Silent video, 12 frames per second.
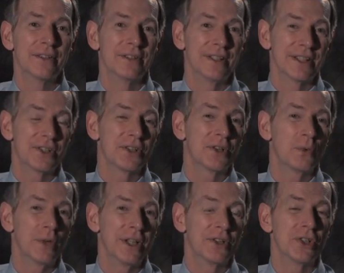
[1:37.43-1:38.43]
This is a
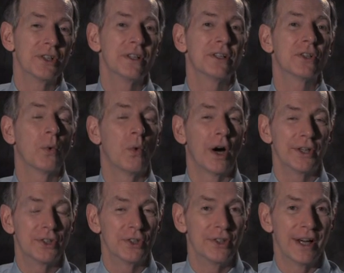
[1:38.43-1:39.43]
reason to
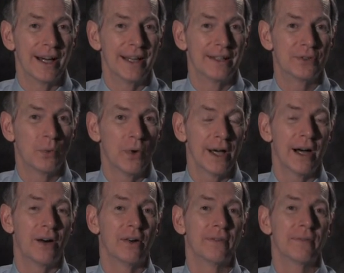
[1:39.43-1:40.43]
watch your diet as
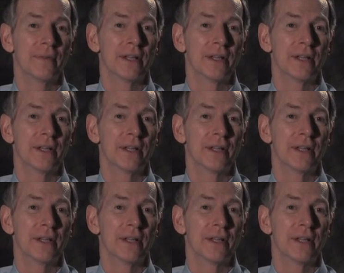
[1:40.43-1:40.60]
well,